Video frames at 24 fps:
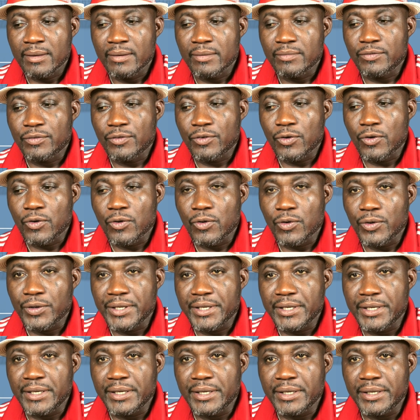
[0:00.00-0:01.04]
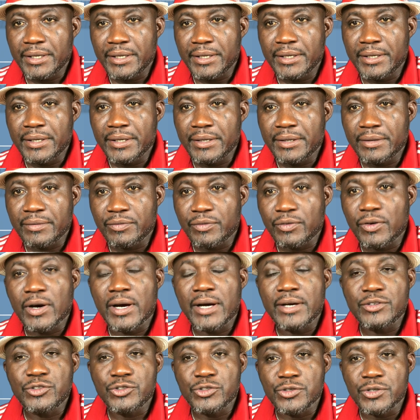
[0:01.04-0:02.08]
for
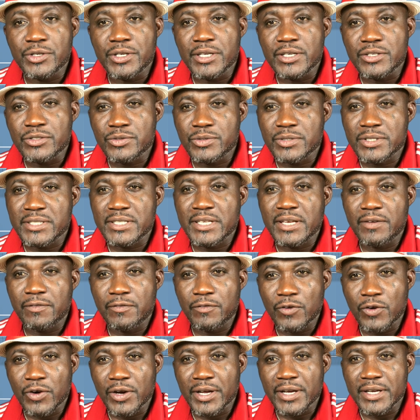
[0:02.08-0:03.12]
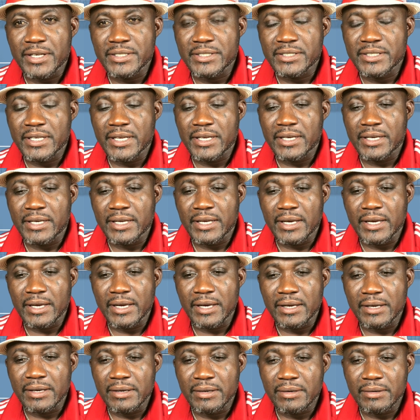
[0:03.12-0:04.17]
our juniors to stay focused and
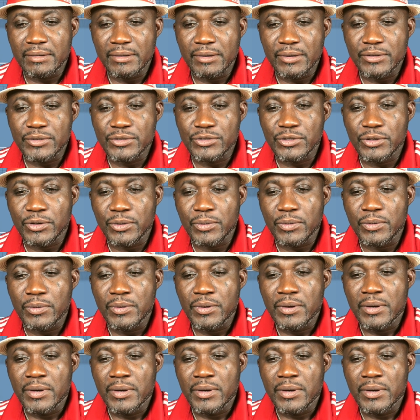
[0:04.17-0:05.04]
also